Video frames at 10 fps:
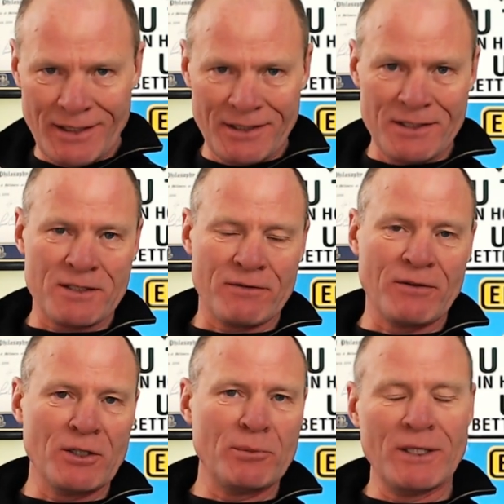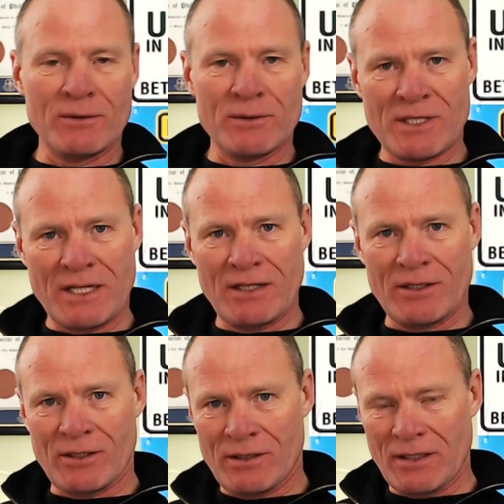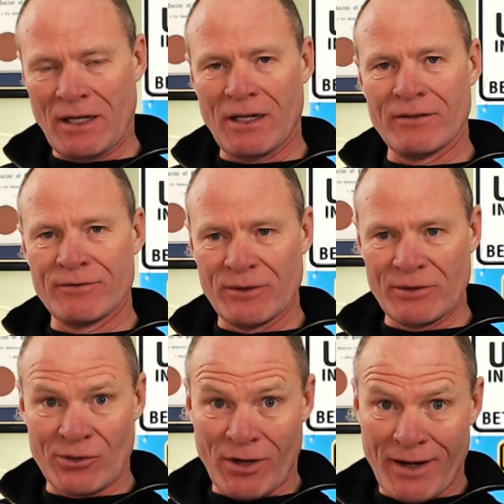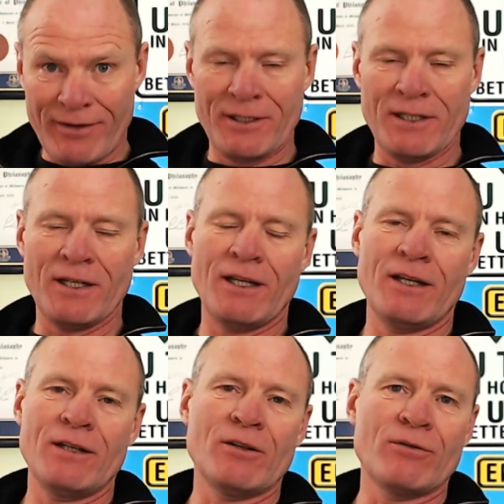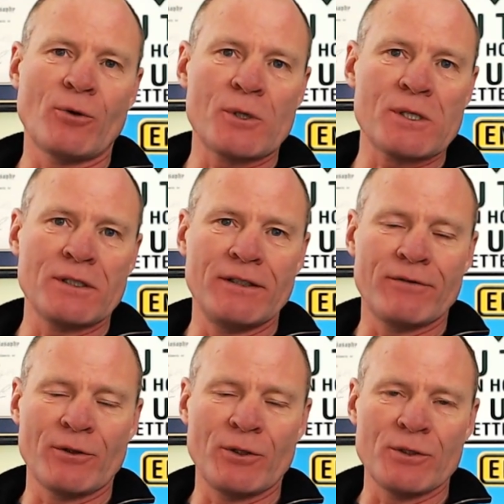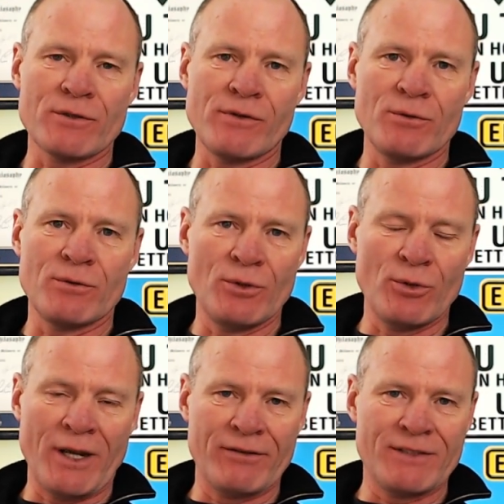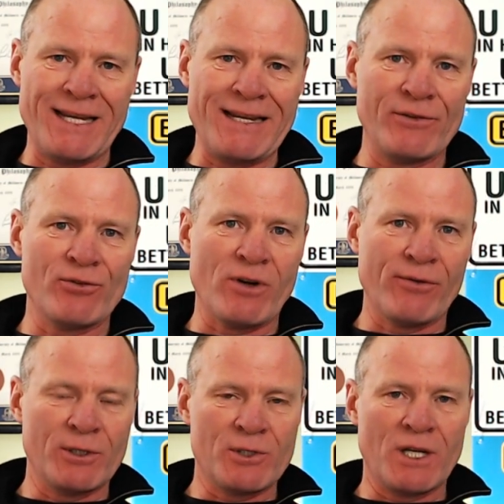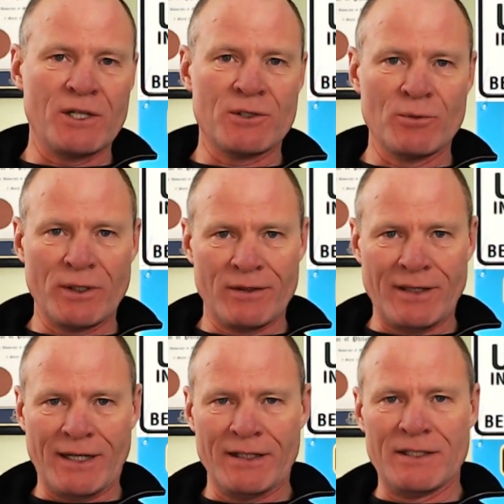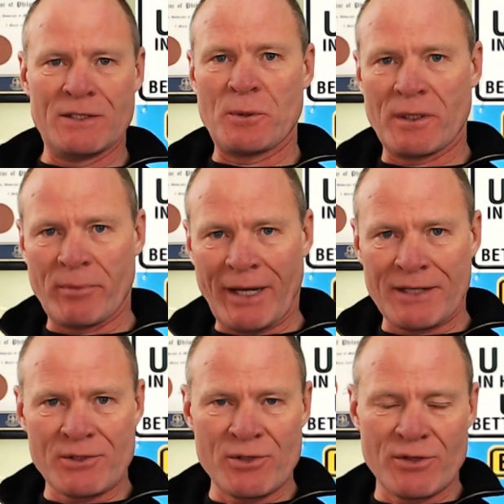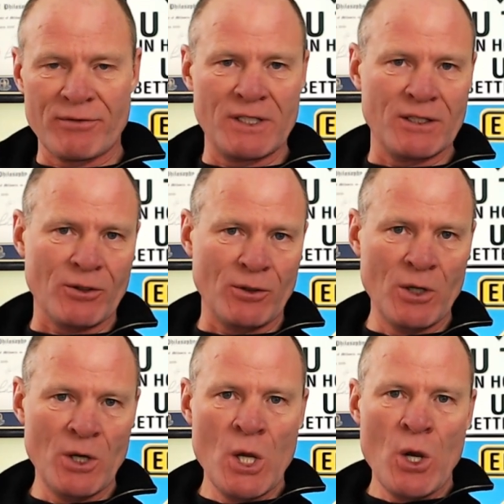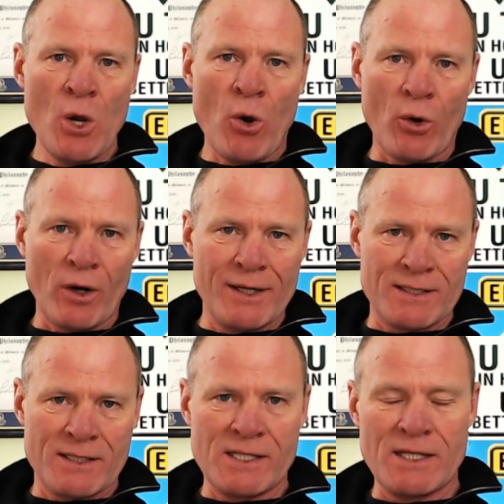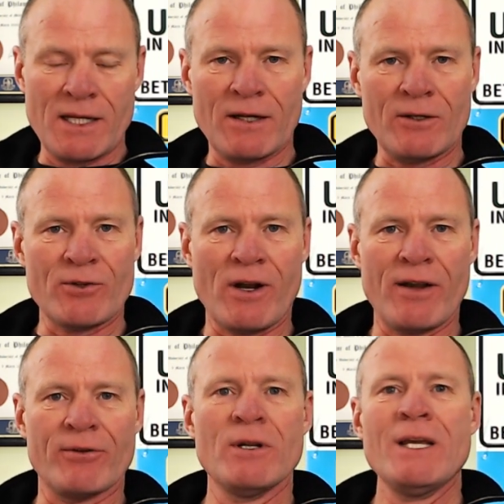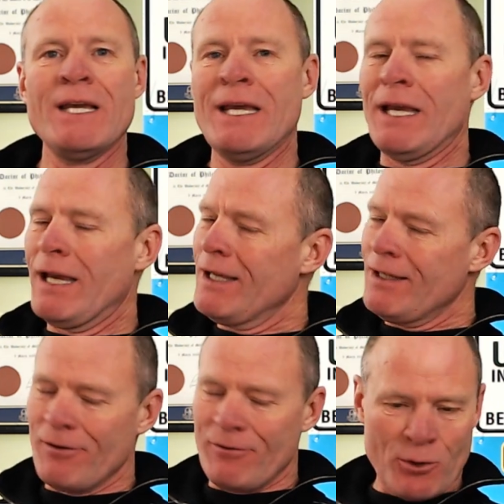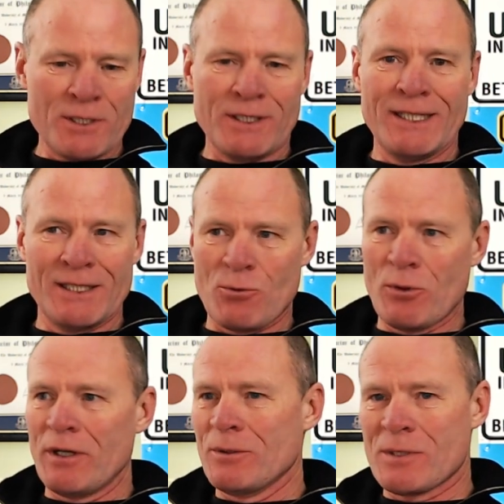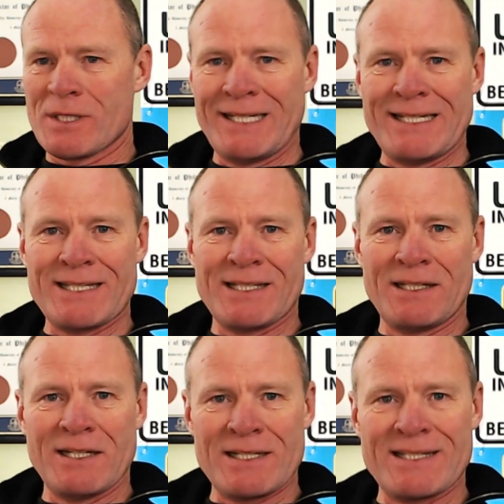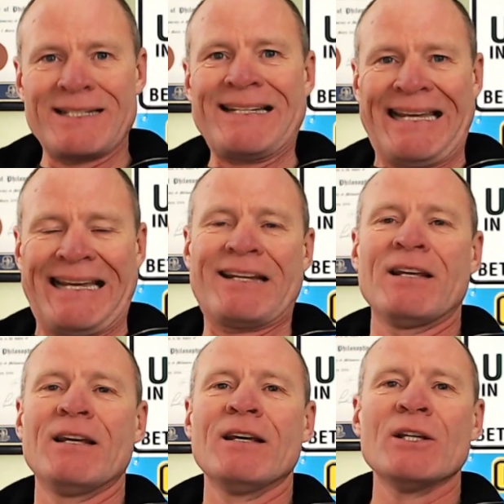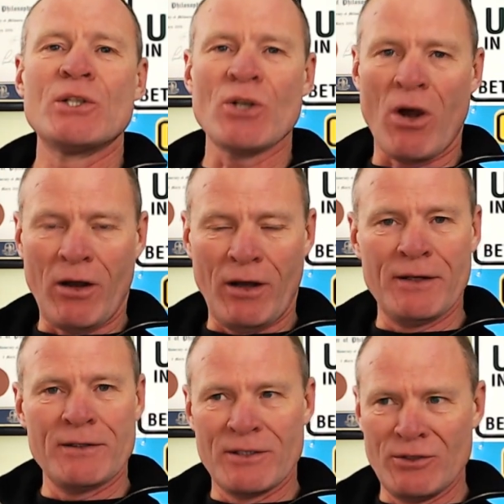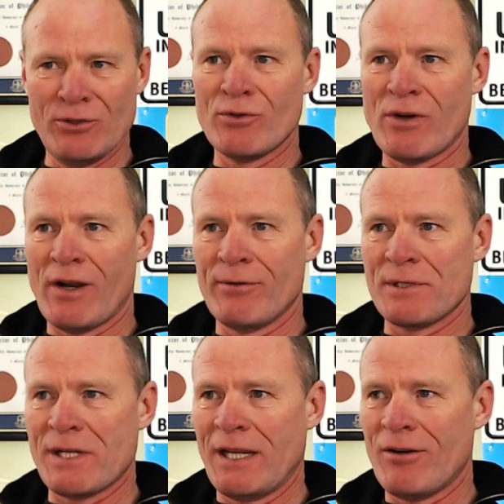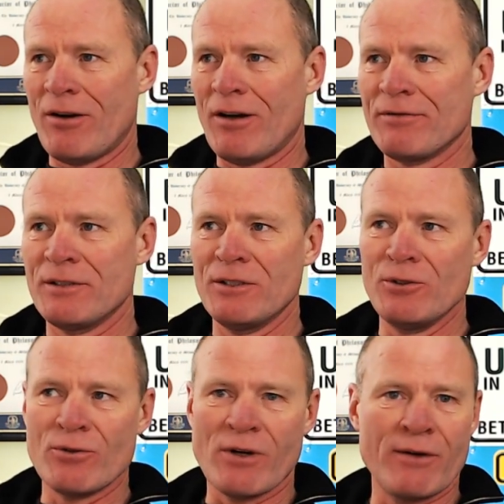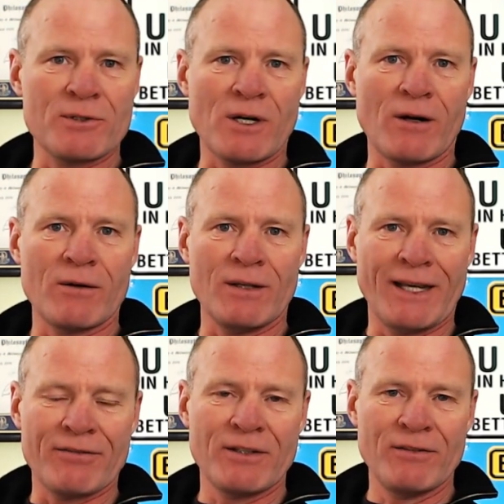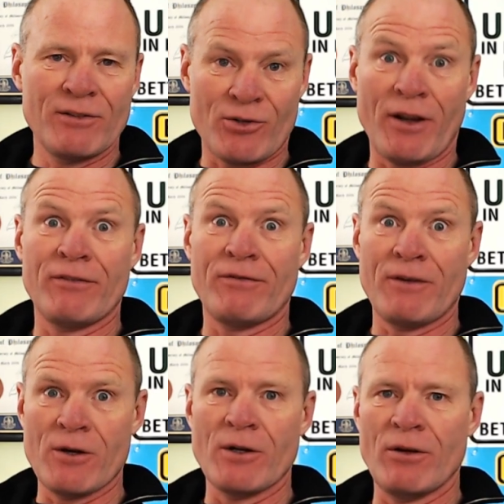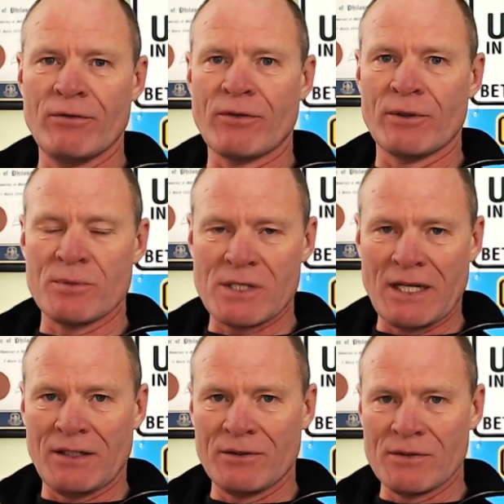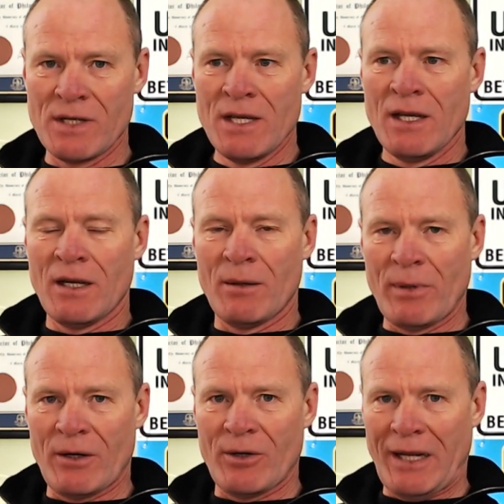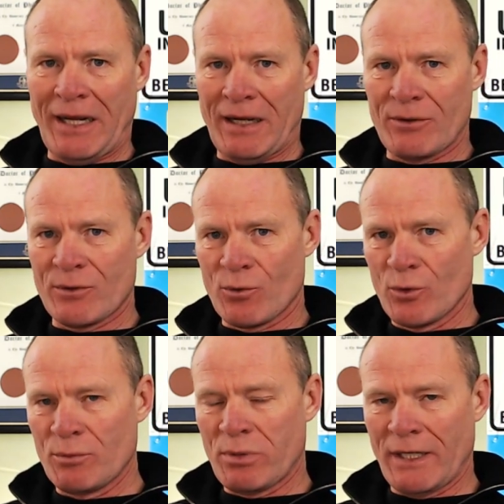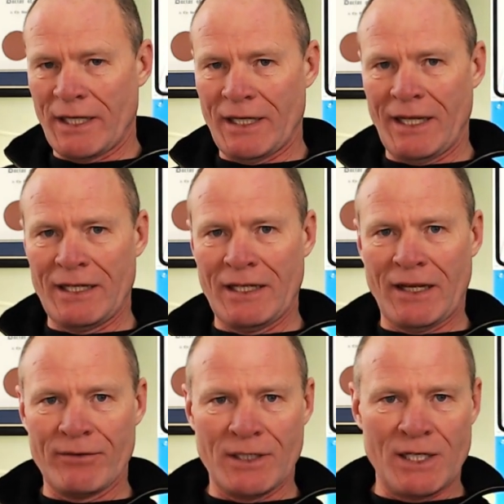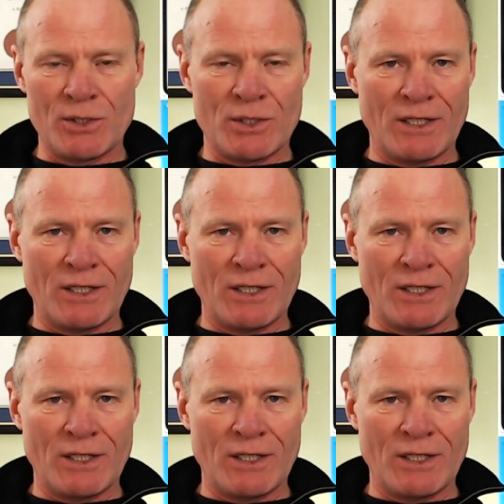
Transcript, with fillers: It is a fundamental skill of driving, and unfortunately, for those of you who have taken driver education, whether that is with a passenger vehicle or as a CDL driver, unfortunately, it's one of those things that doesn't get taught to new drivers, and often new drivers are left trying to figure it out for themselves about how to route plan and navigation.